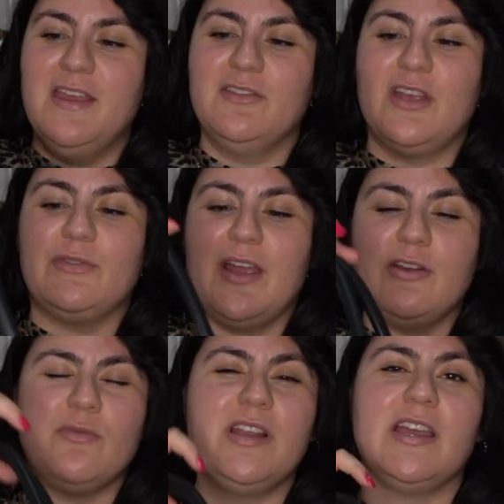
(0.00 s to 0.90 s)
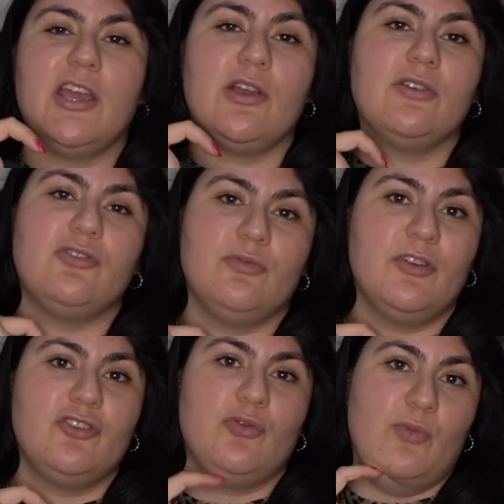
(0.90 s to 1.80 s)
So that's why I don't really carry her too
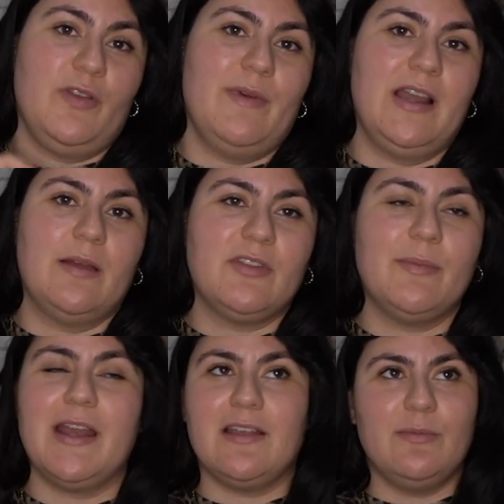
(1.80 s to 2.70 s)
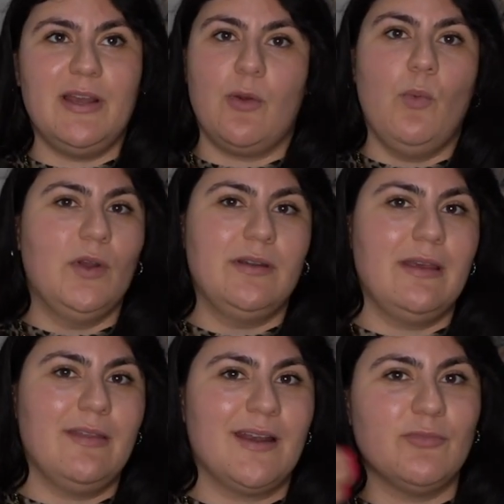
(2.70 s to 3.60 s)
much with my laptop. It has to be like one
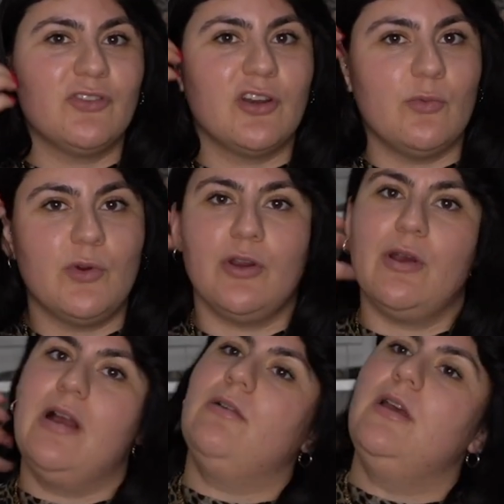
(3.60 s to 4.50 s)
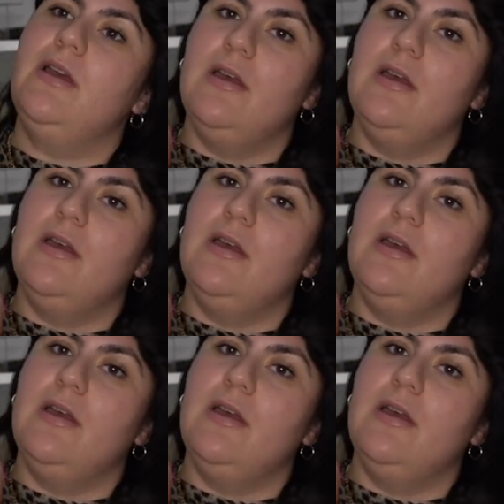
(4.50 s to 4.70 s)
day that I'm just gonna wear her out.